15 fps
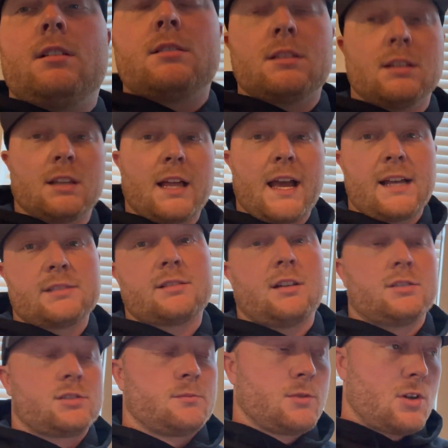last
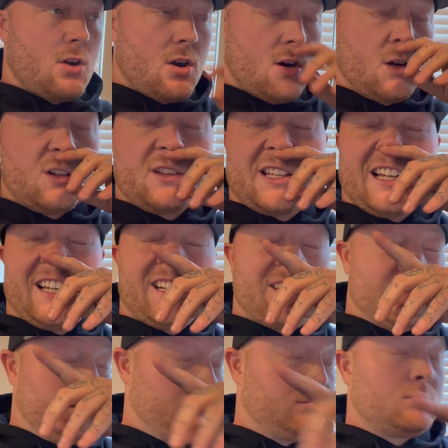customer car that
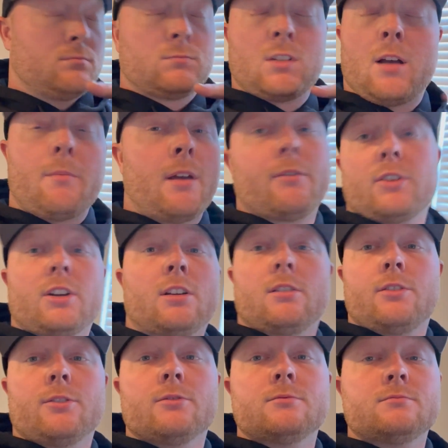I'm ever gonna
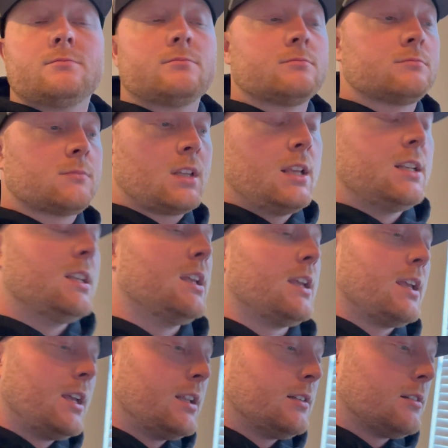do. And
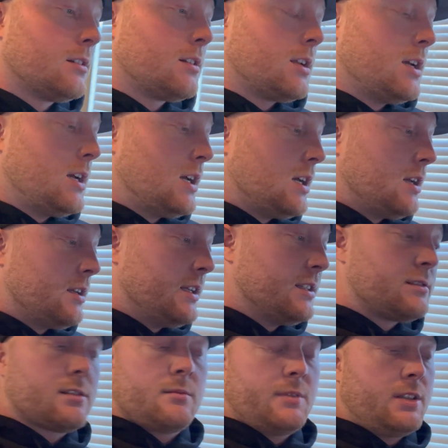then
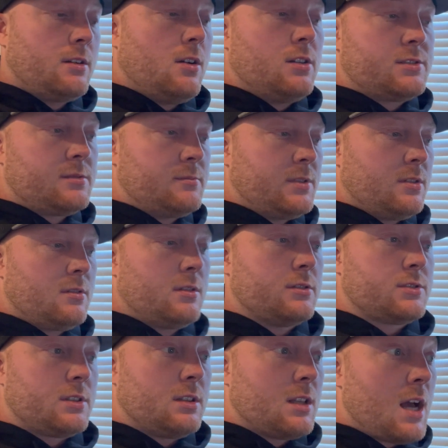it's gonna be an awesome build.
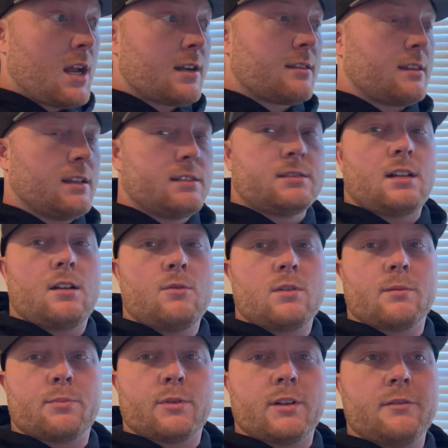There's a lot of things that I
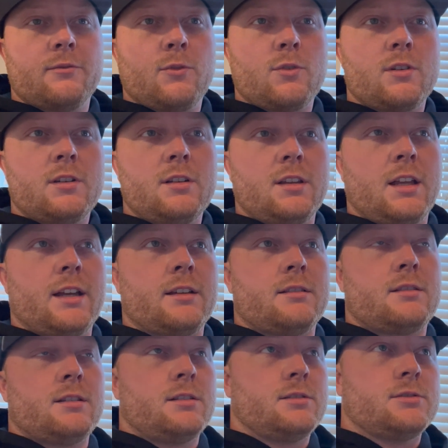wanna print for it.
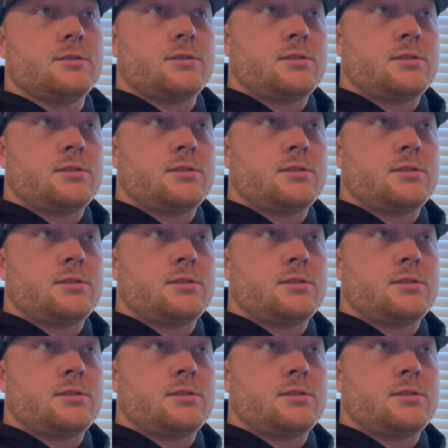Like I